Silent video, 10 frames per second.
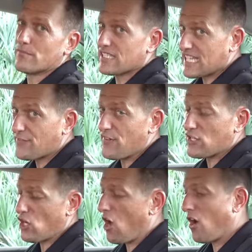Six
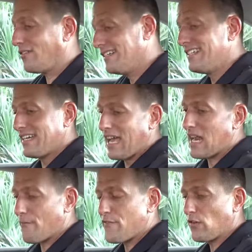feet tall, and
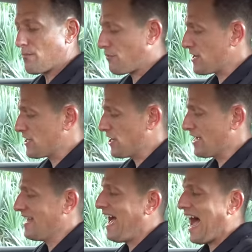I'm feeling pretty good.